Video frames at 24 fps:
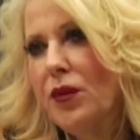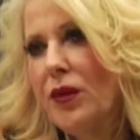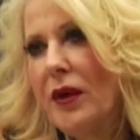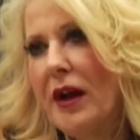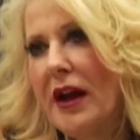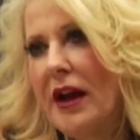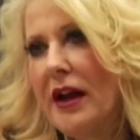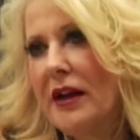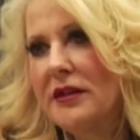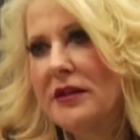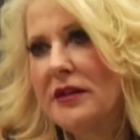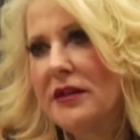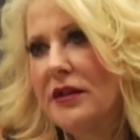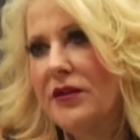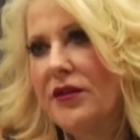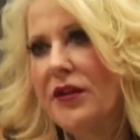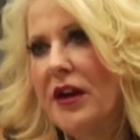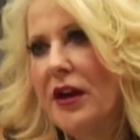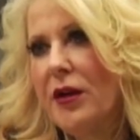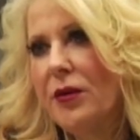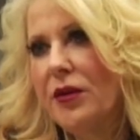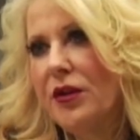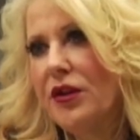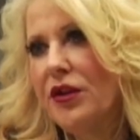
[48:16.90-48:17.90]
asked if
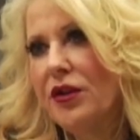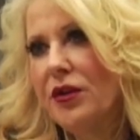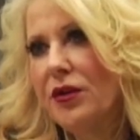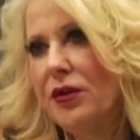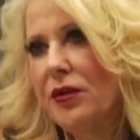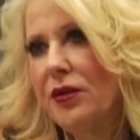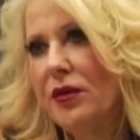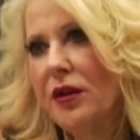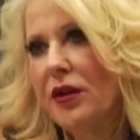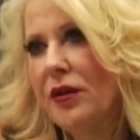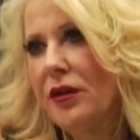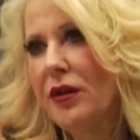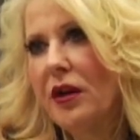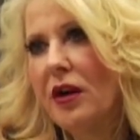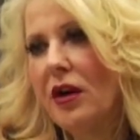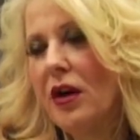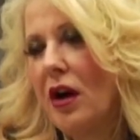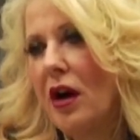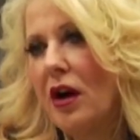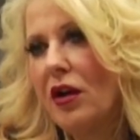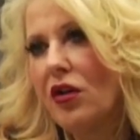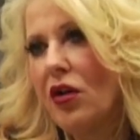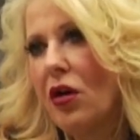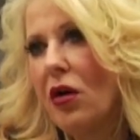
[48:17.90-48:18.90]
I would do
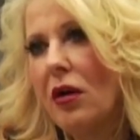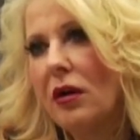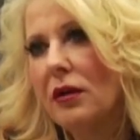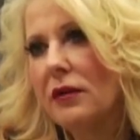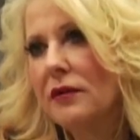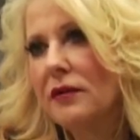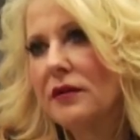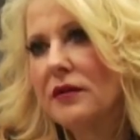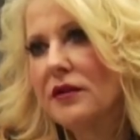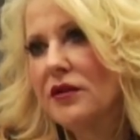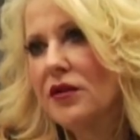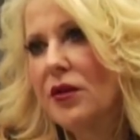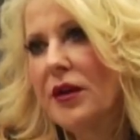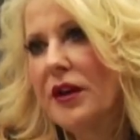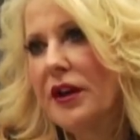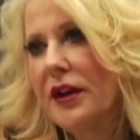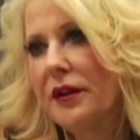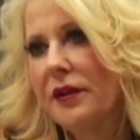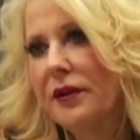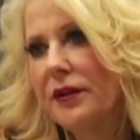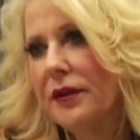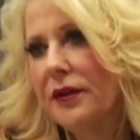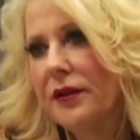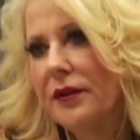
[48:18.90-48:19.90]
a call. So I did.